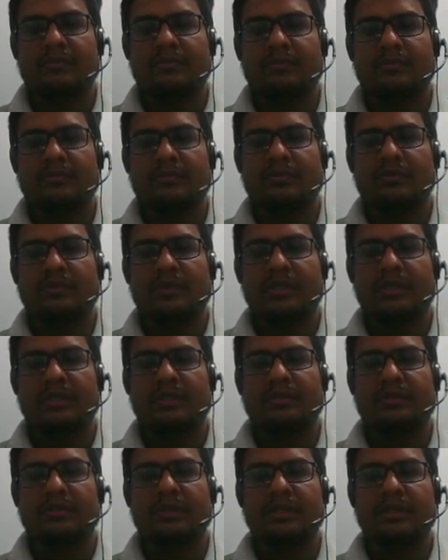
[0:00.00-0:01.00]
So I can
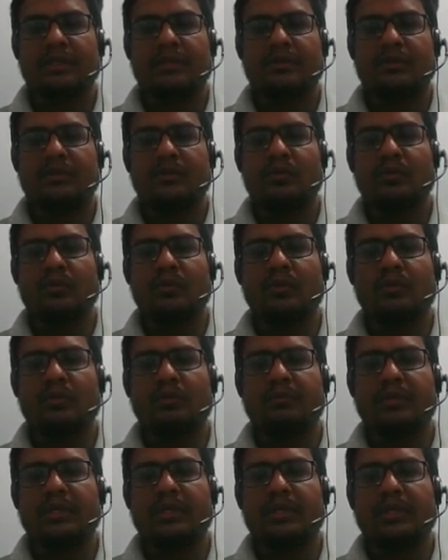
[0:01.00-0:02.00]
say that 2
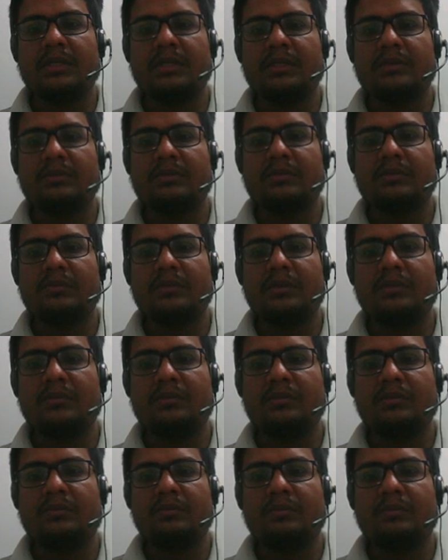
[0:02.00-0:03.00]
beta, that is equal
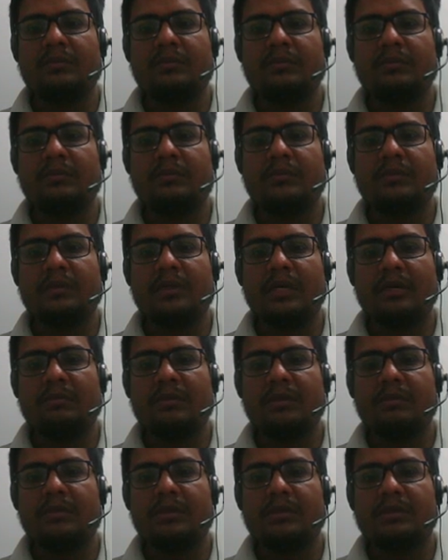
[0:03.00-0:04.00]
to gamma
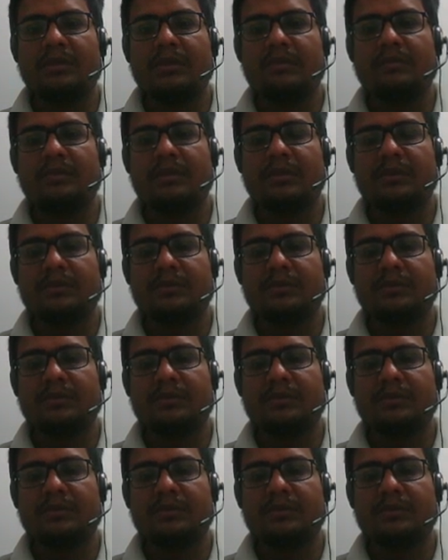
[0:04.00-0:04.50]
plus alpha.